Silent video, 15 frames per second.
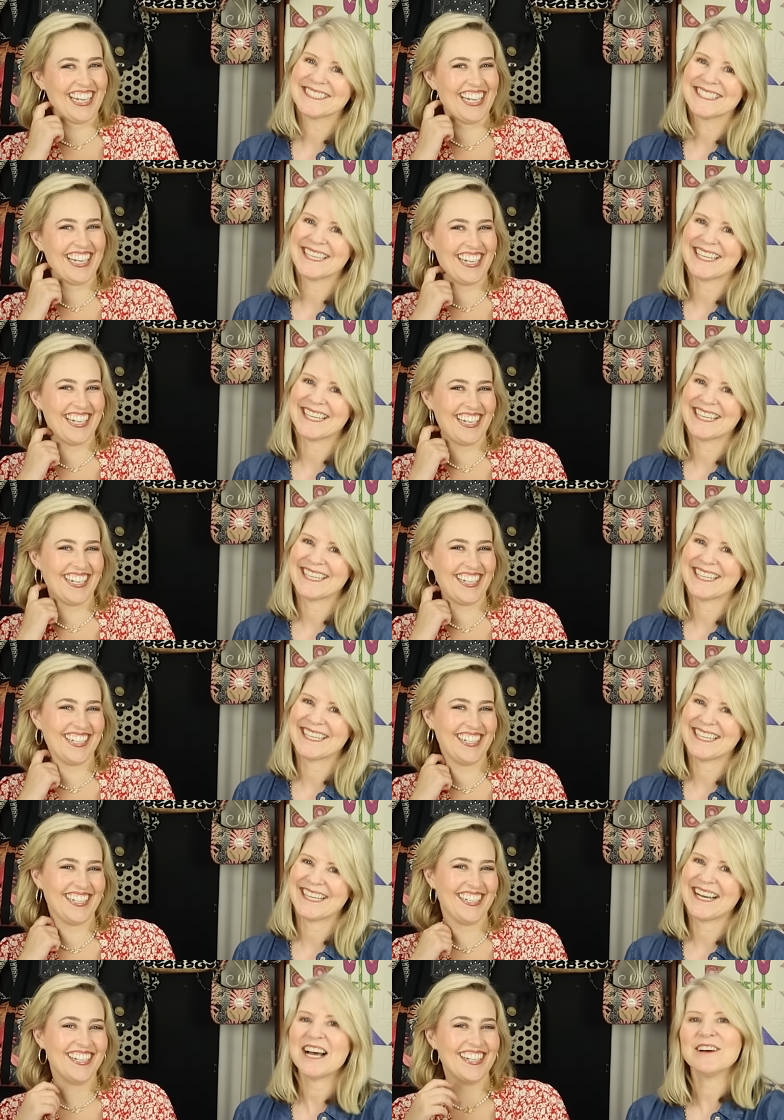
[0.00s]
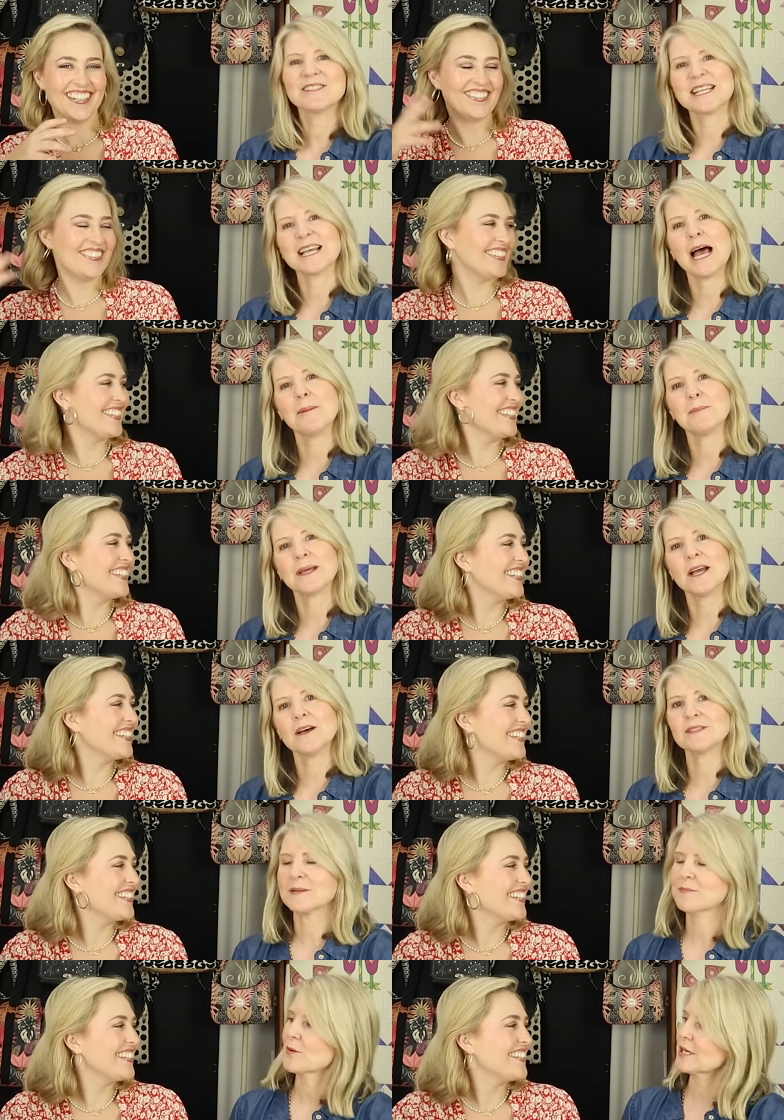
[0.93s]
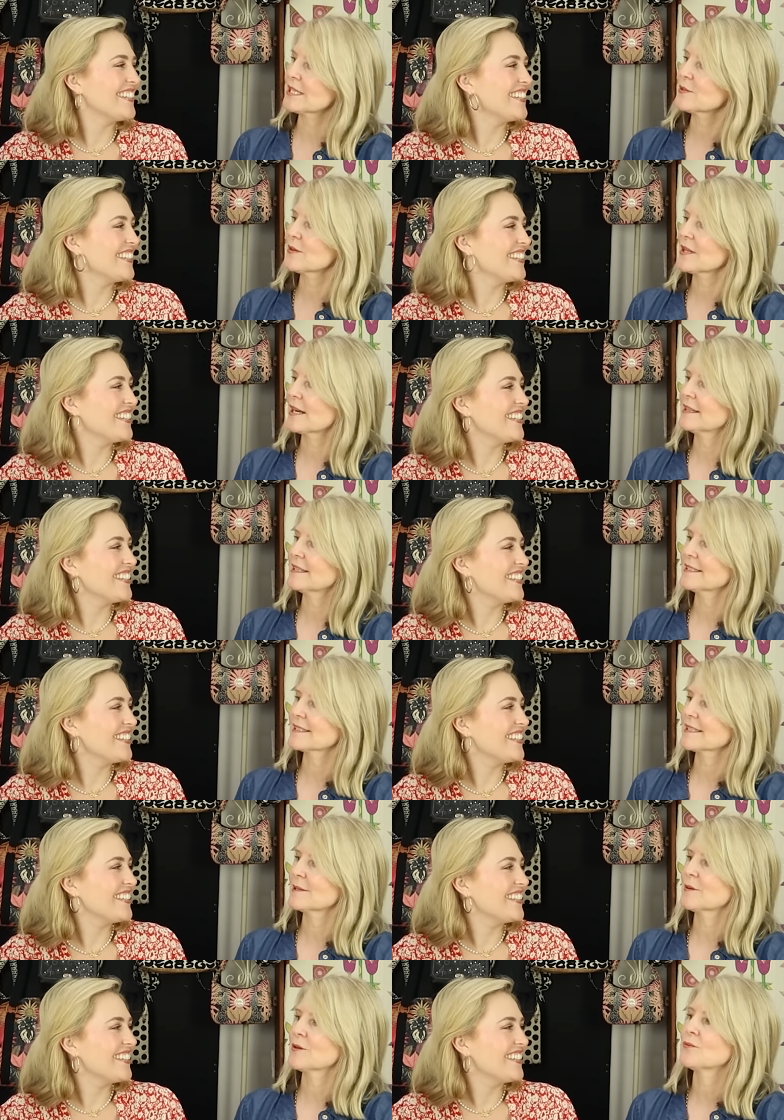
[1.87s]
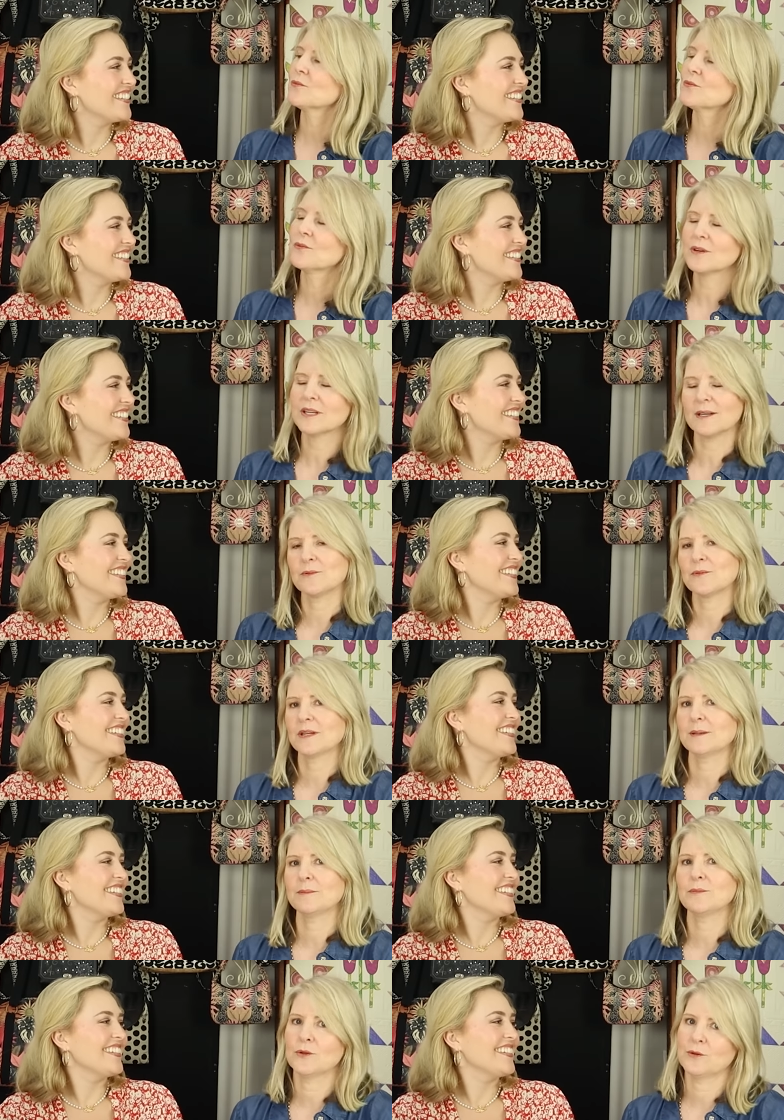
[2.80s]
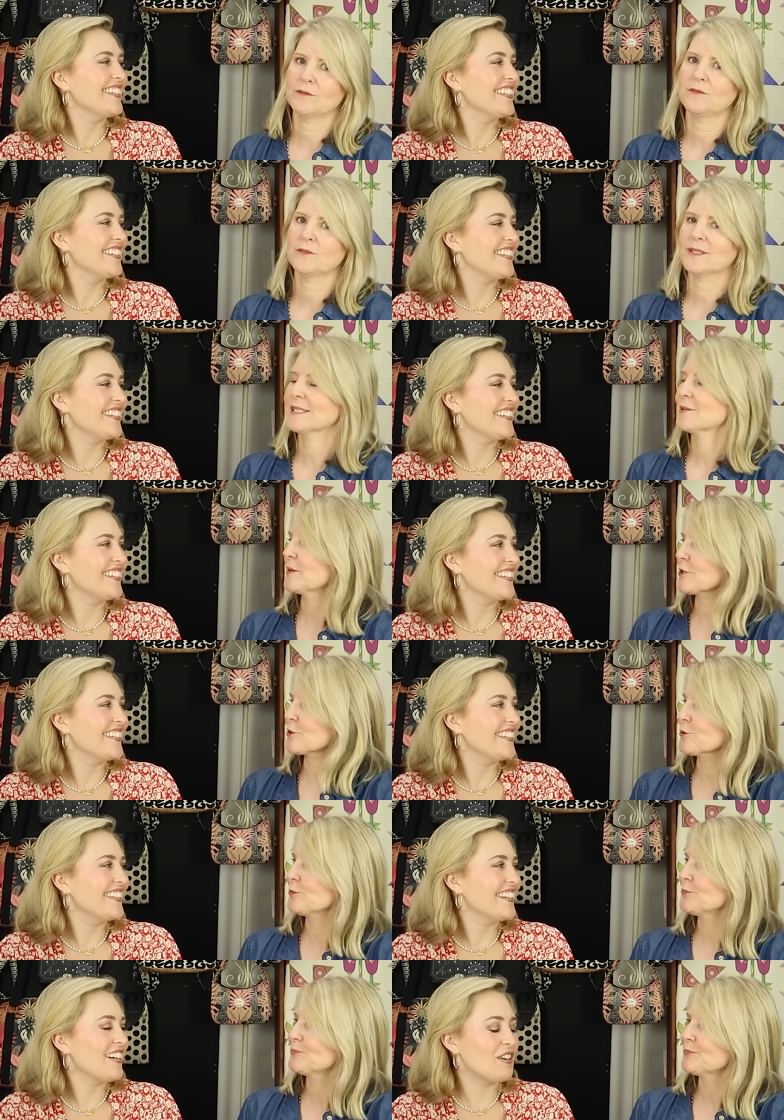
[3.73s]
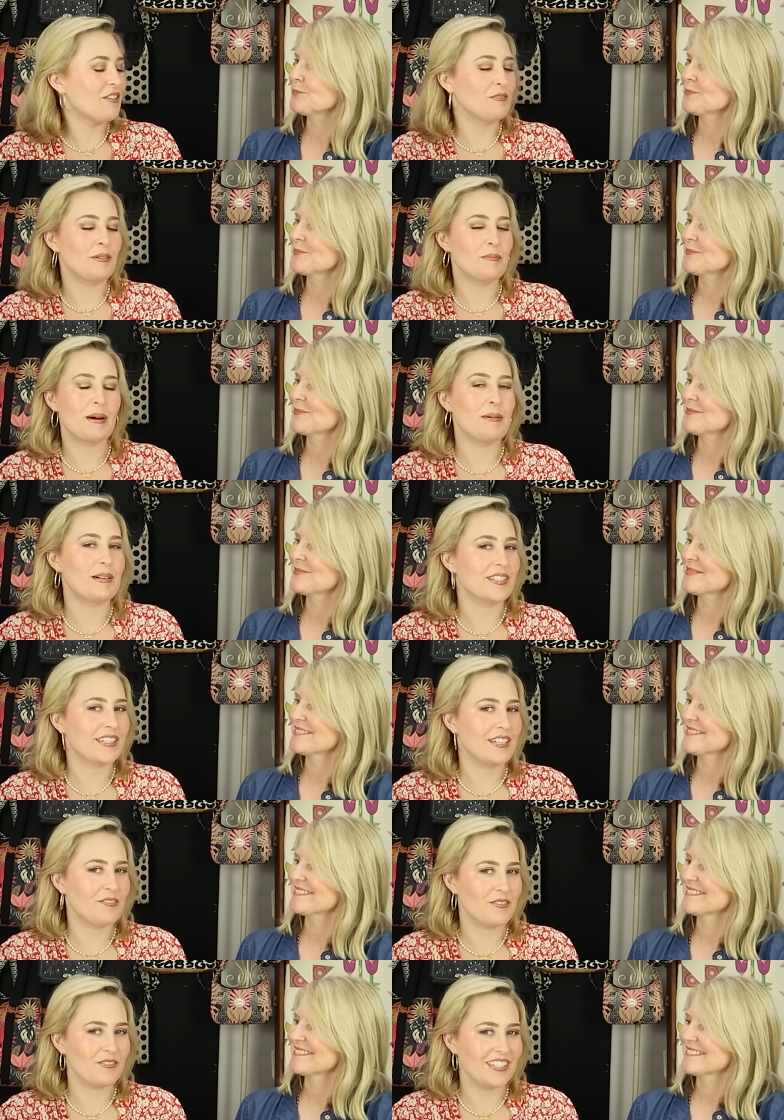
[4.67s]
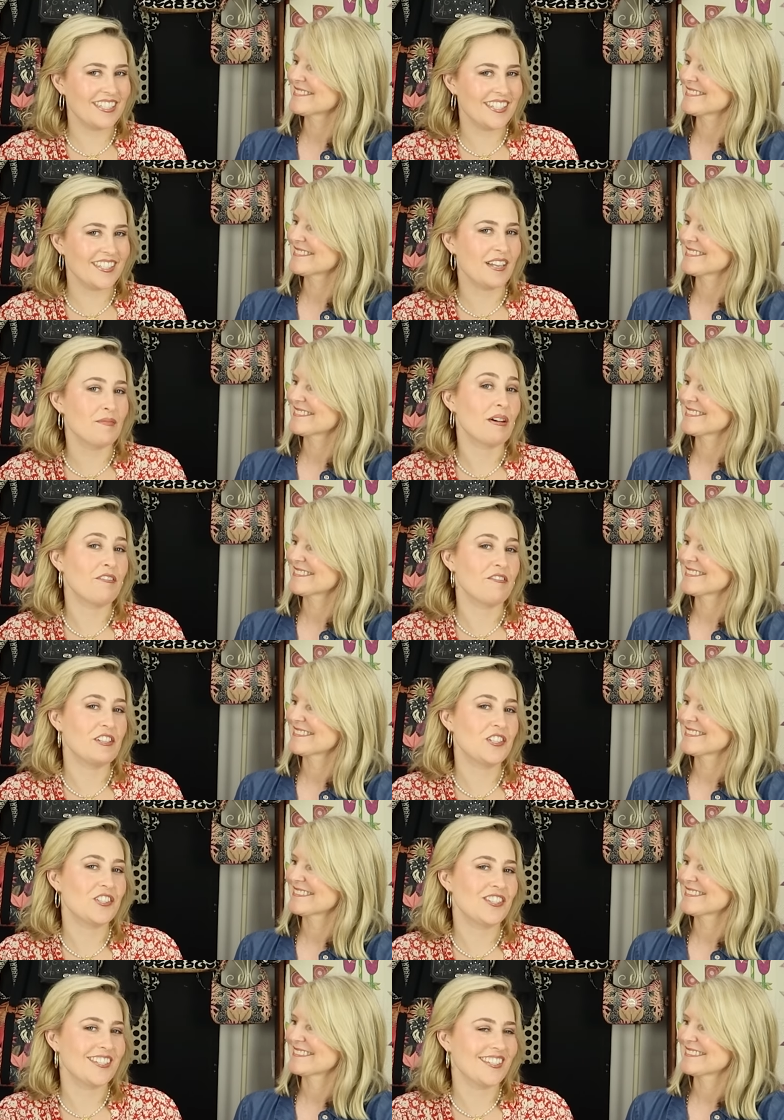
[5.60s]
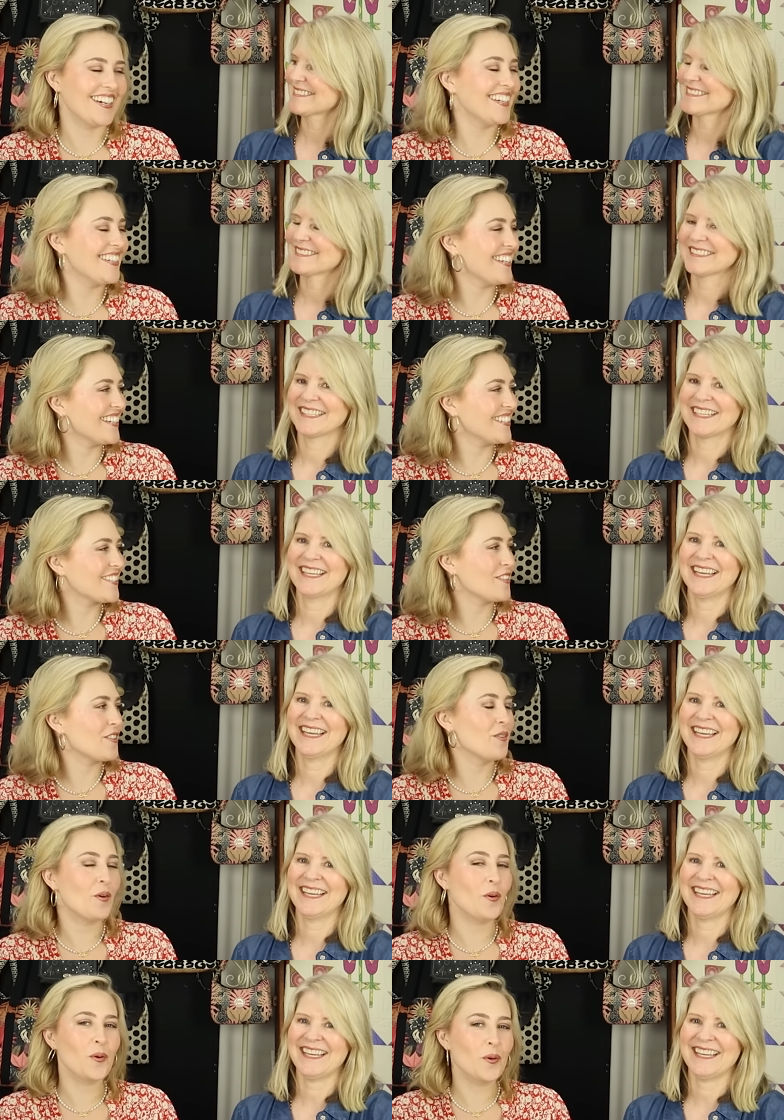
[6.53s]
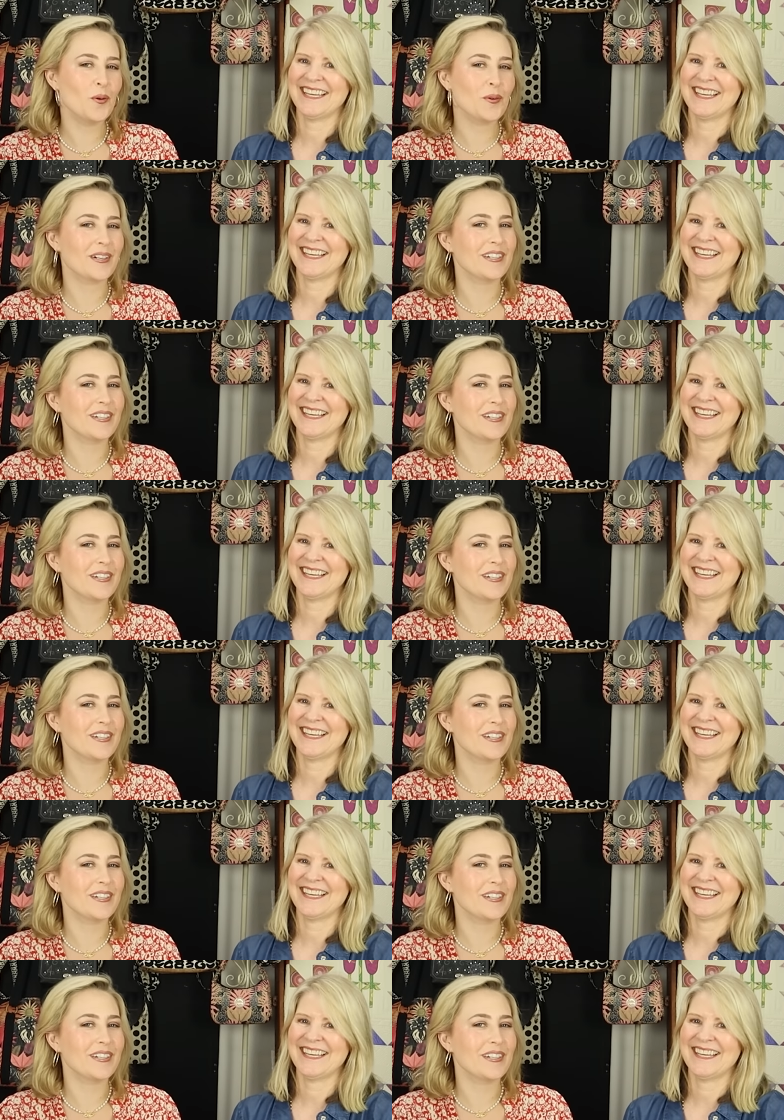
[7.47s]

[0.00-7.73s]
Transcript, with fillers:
Speaker 1: I was happy. I was impressed with that. I think it's going to be really, really beautiful and special.
Speaker 2: Oh, well, mum hasn't even really seen my finished design yet. So you're all